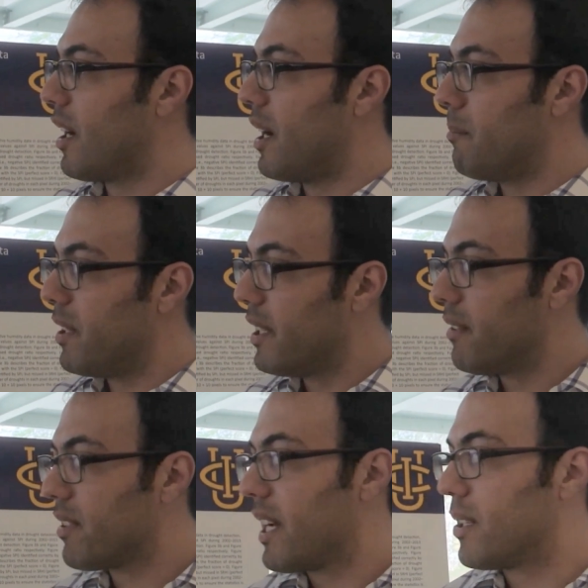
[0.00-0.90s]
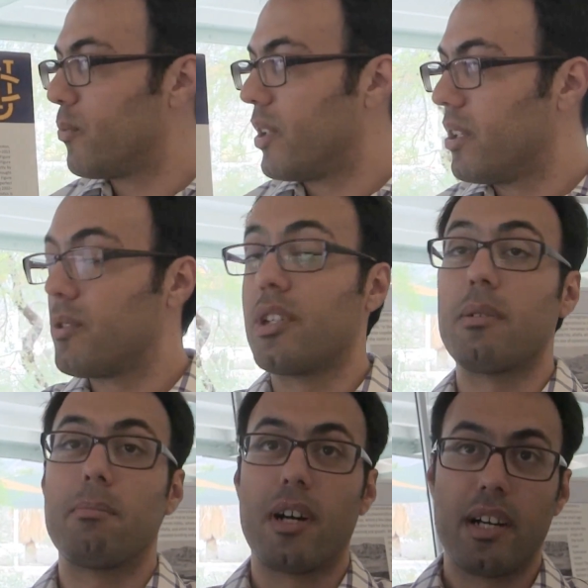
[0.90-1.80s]
I believe that we need to
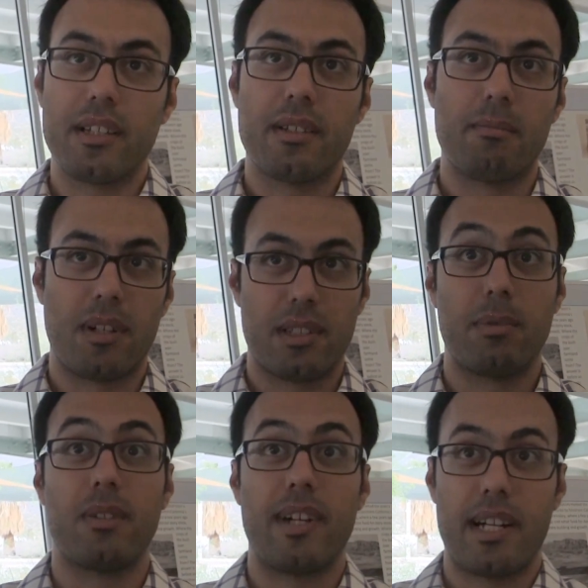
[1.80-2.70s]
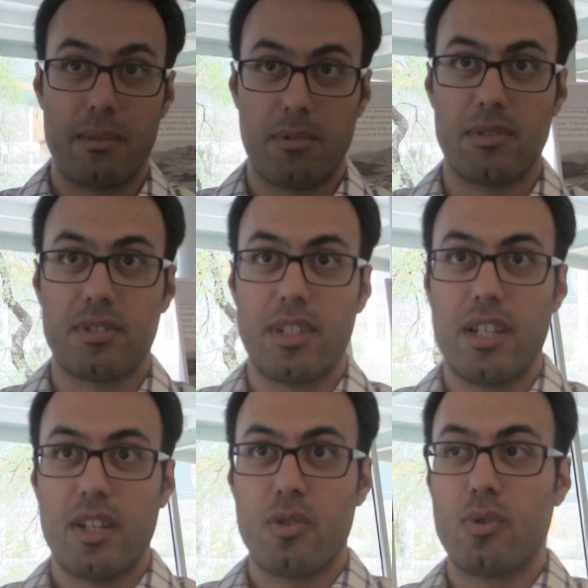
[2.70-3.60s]
combine multiple variables
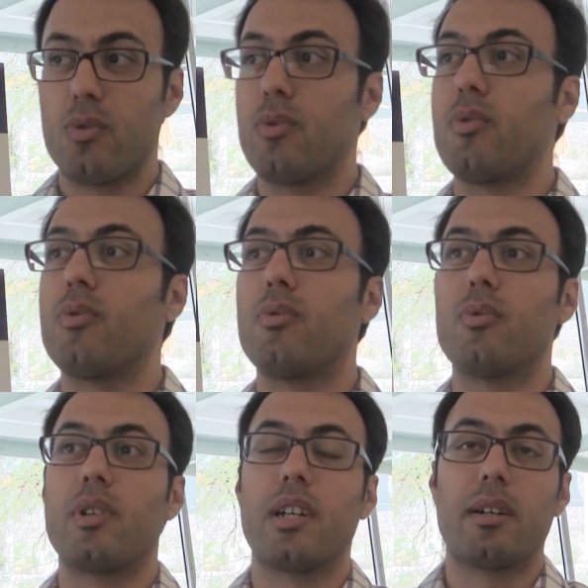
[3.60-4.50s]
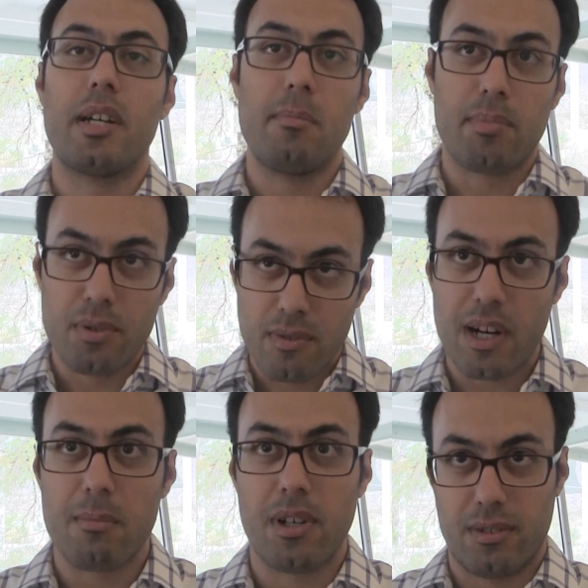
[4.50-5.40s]
to improve
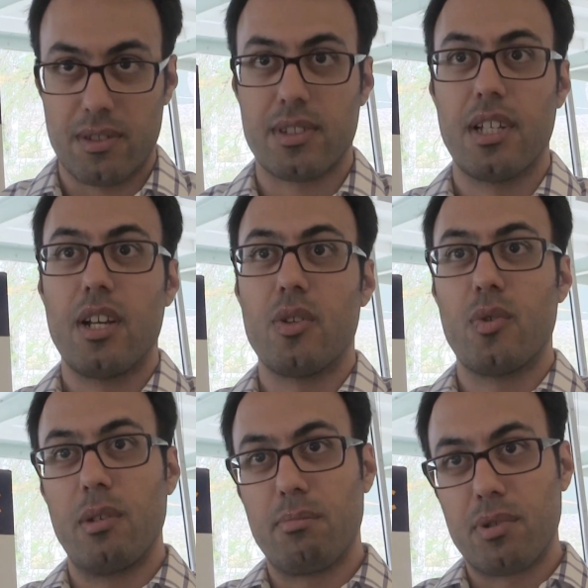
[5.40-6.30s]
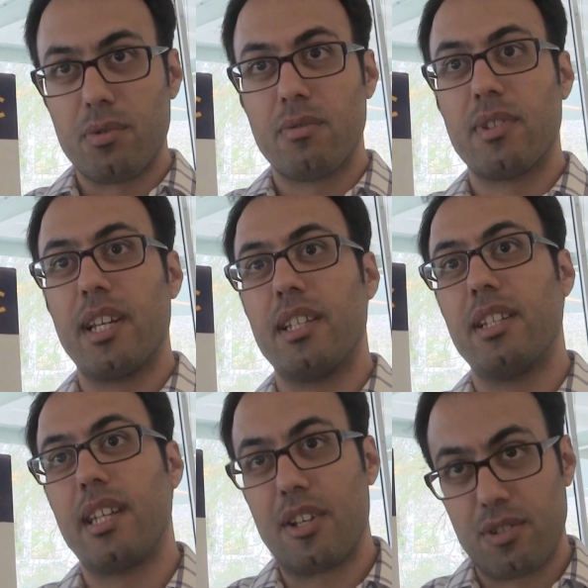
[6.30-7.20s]
our models, to improve the
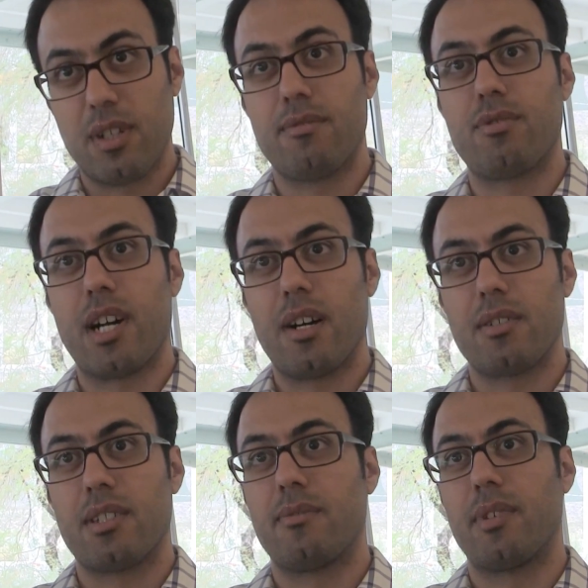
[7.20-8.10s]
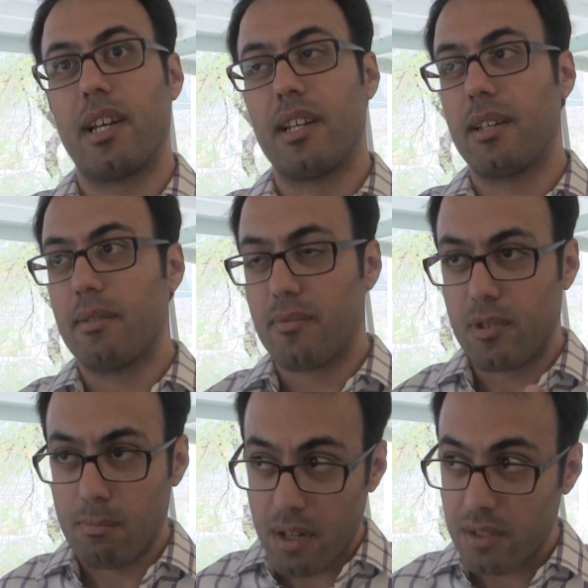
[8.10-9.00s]
detection of droughts
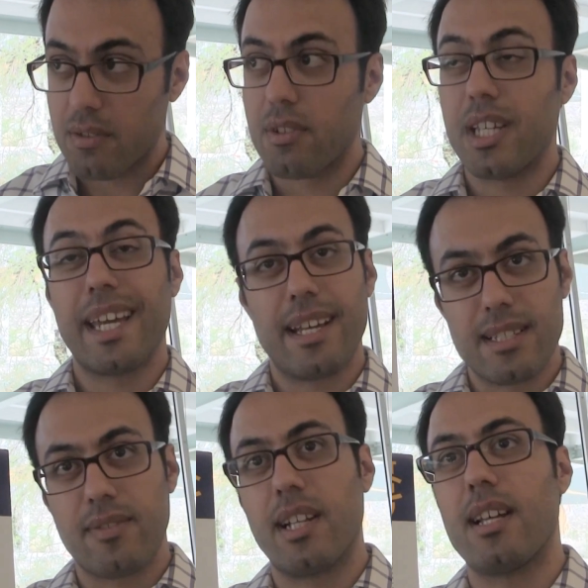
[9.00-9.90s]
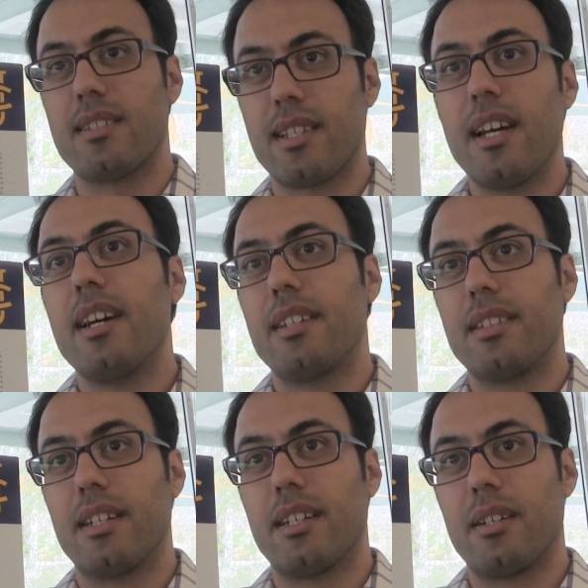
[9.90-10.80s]
for monitoring as well as
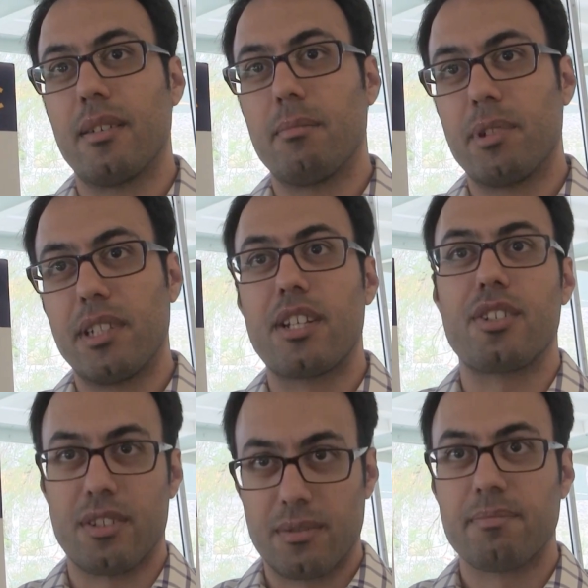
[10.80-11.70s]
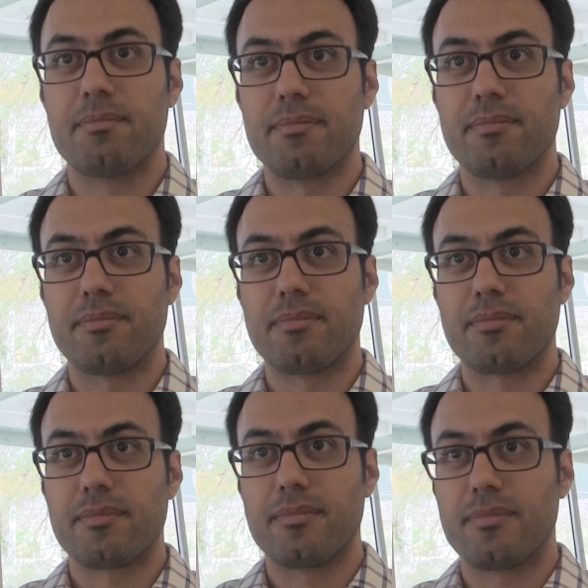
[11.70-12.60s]
prediction. Yeah,
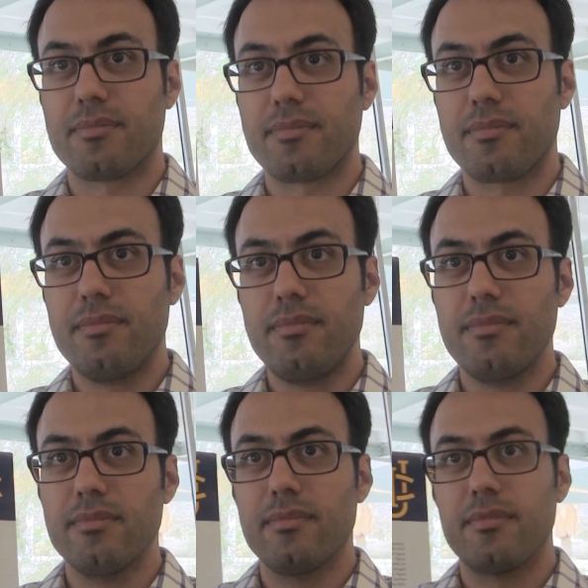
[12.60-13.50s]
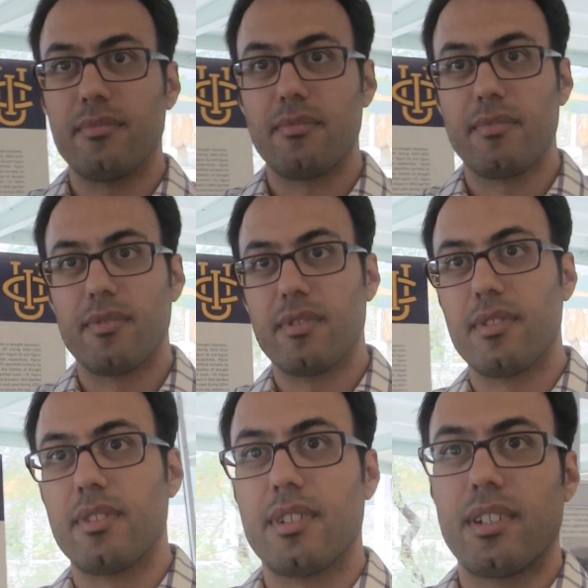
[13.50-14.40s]
and so in a way, that's what you're
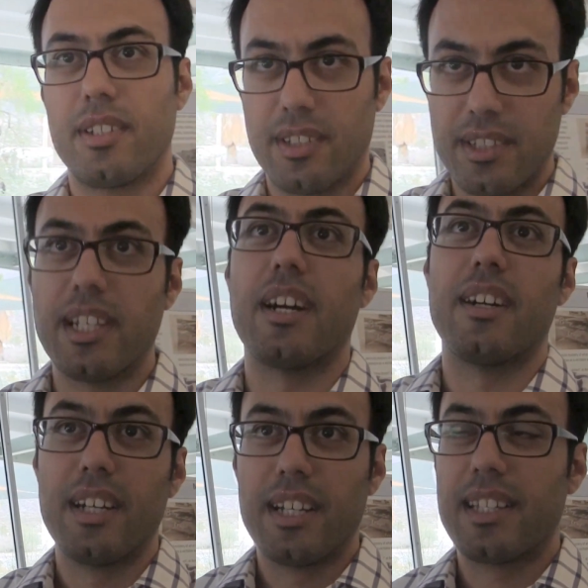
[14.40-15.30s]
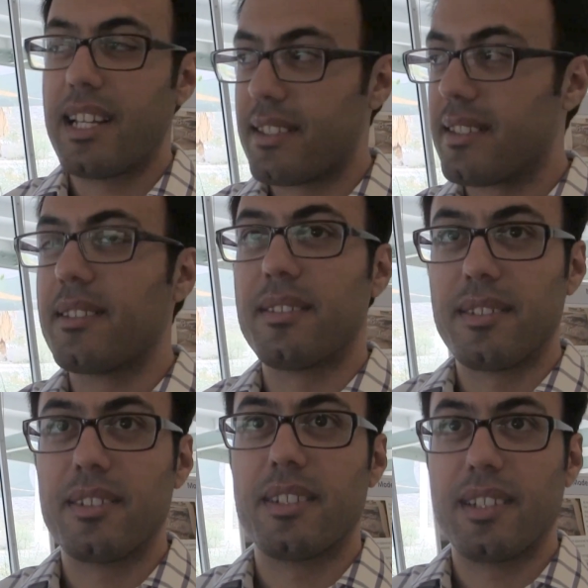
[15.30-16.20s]
all here doing, is bringing all
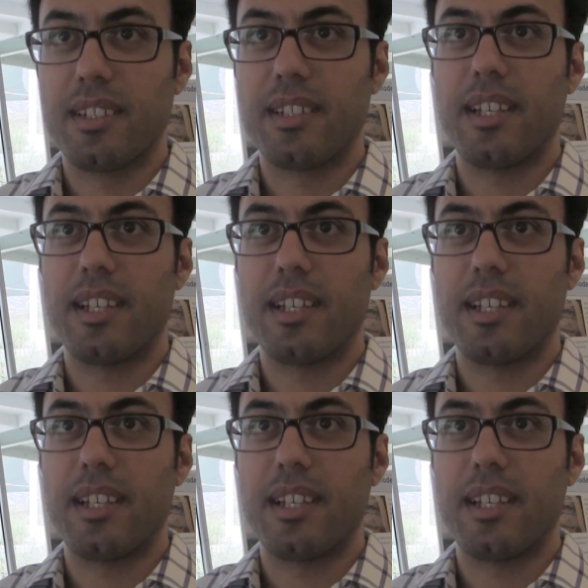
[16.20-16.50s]
these different.